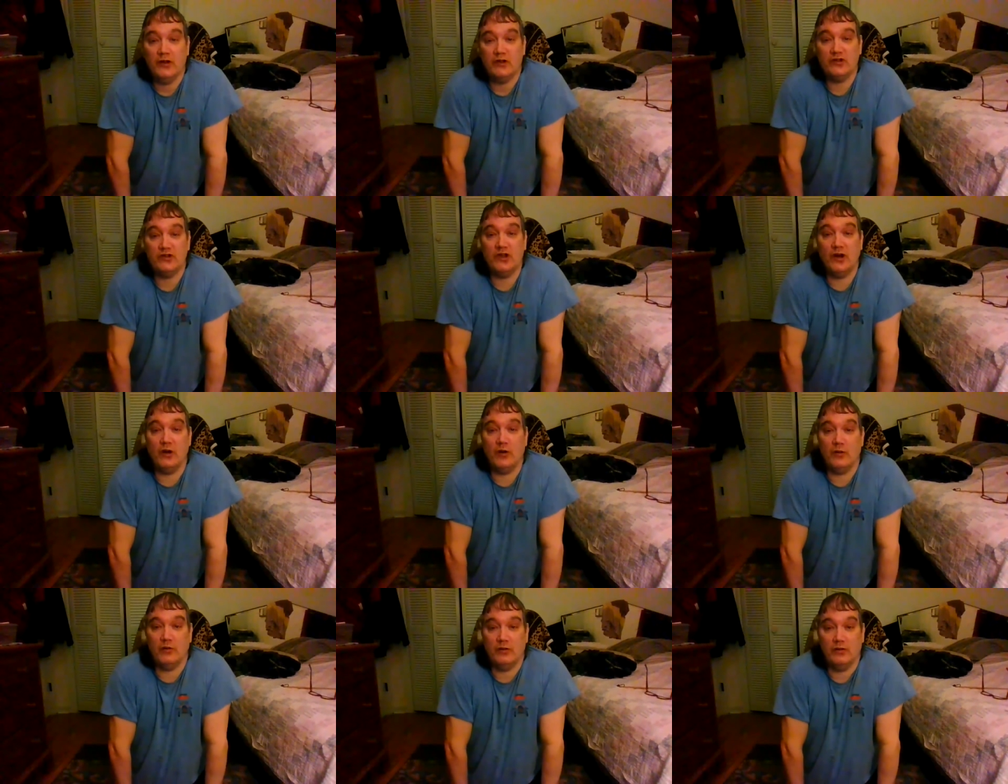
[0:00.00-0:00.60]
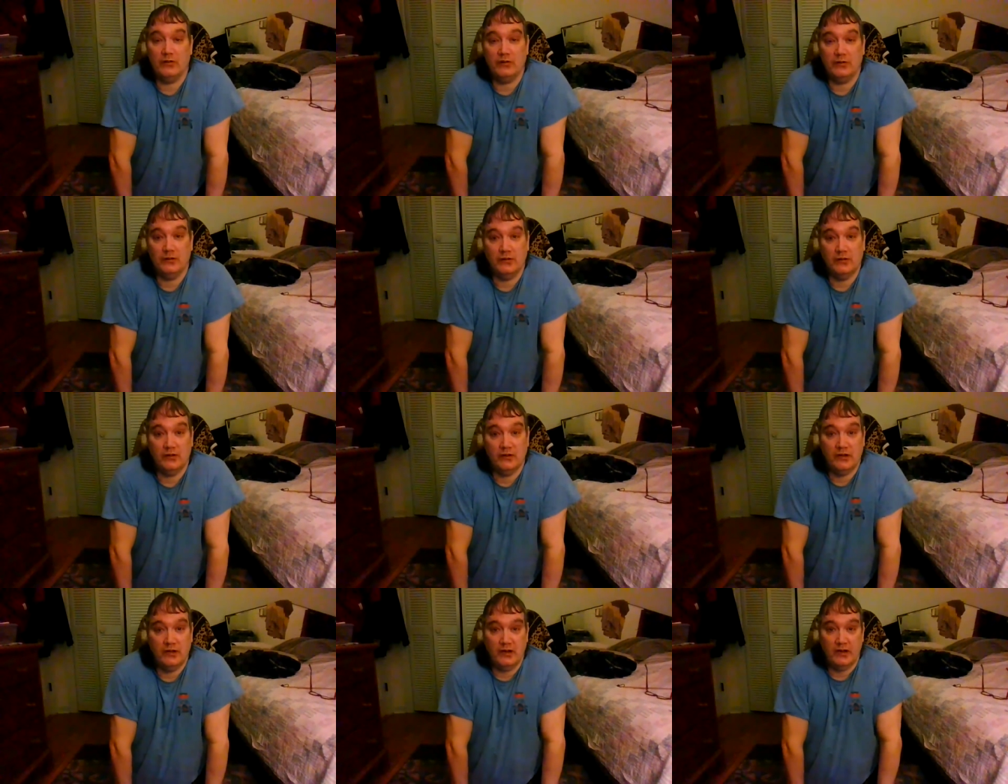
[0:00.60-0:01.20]
So,
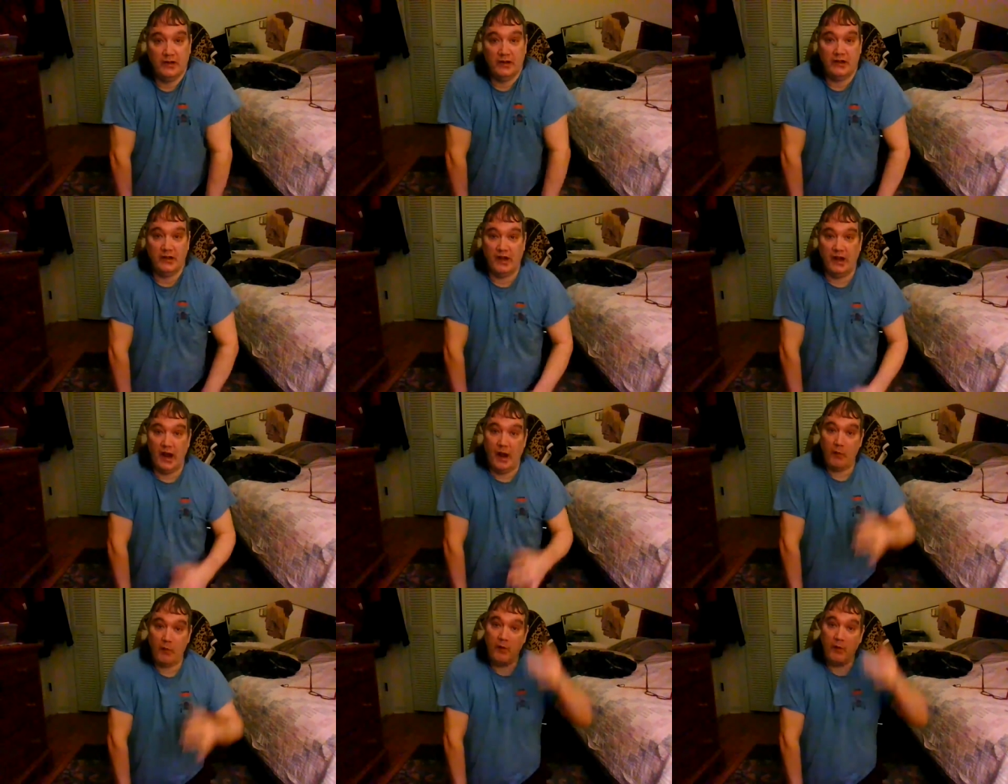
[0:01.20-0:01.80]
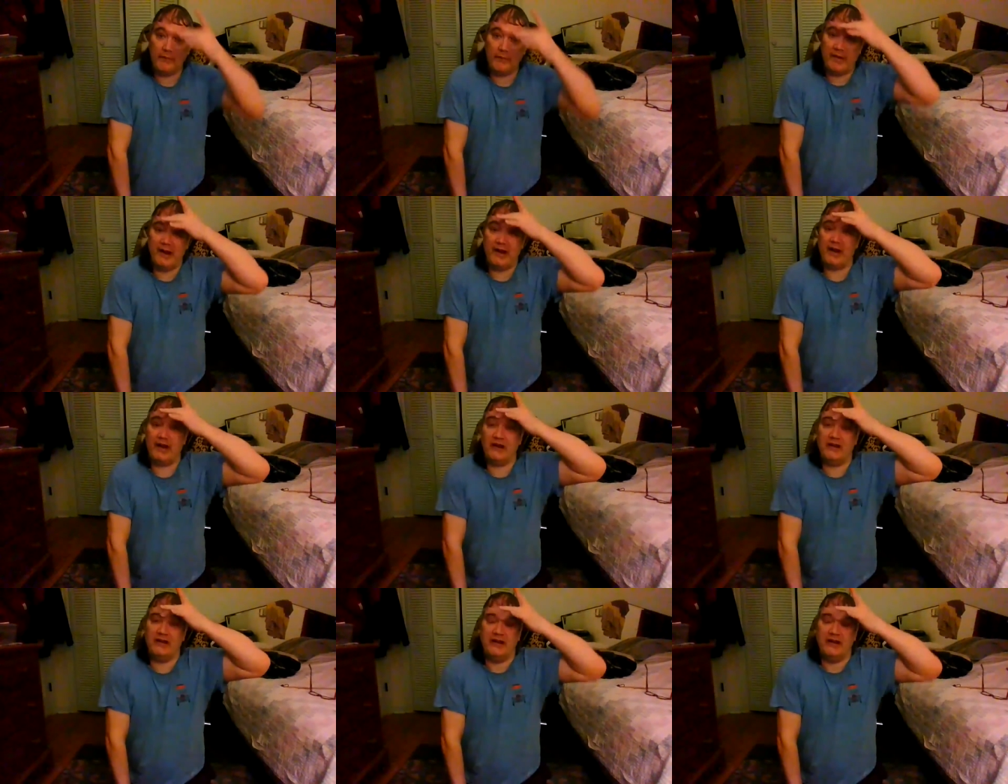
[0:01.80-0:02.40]
I want my
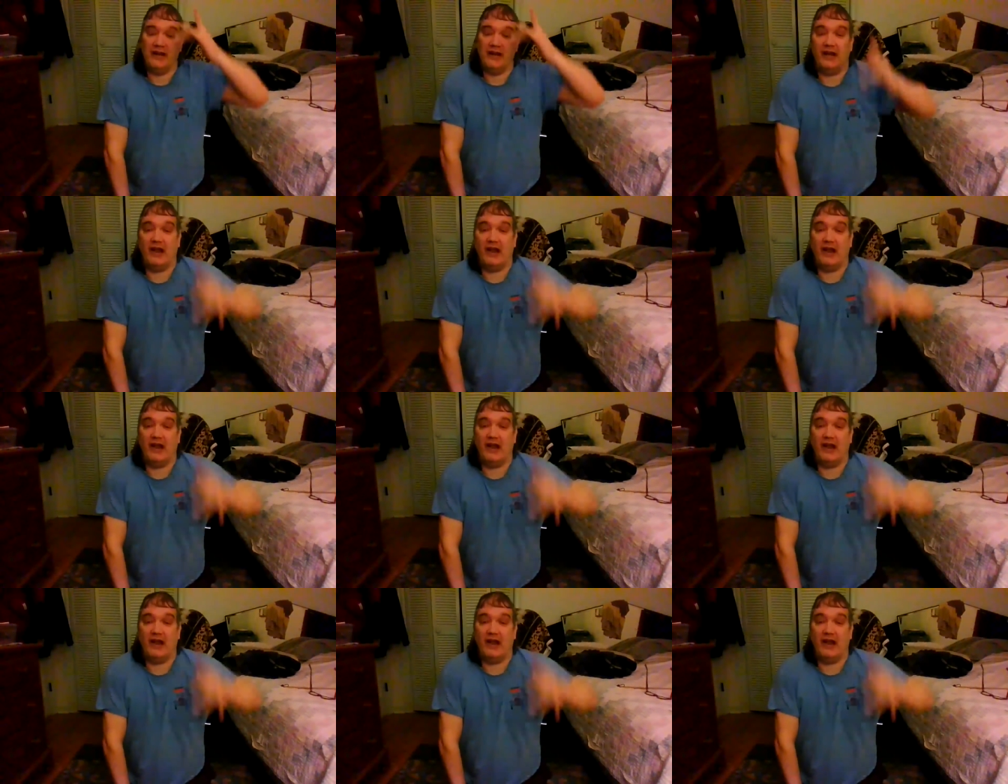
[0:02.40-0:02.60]
head